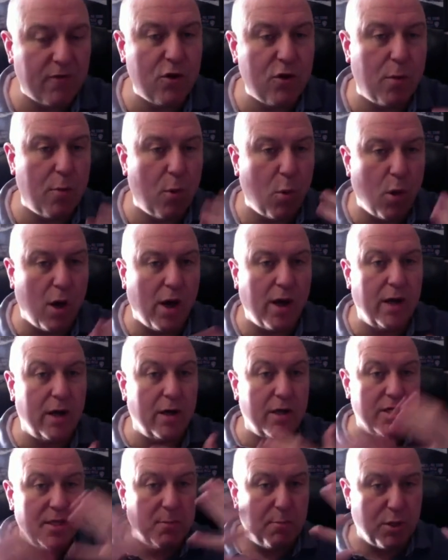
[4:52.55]
I've got my
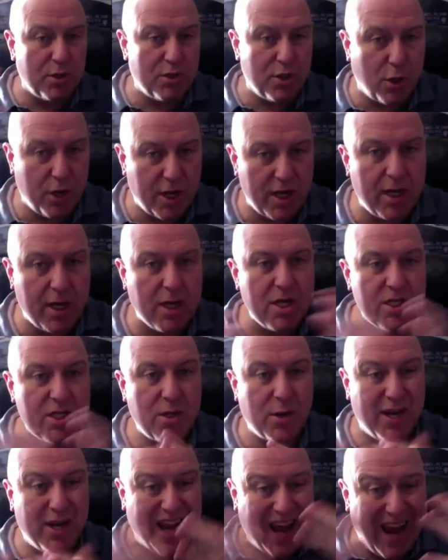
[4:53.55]
YAI deposit on here,
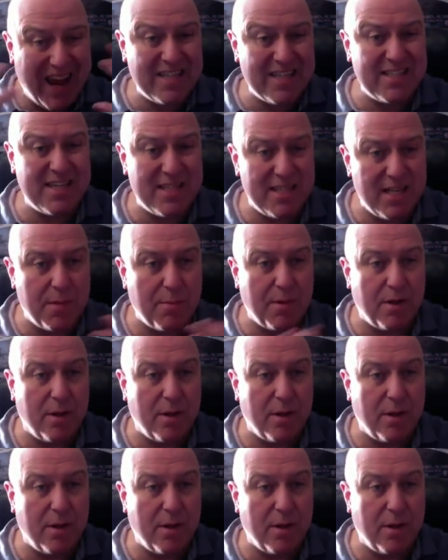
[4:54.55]
so I can access it.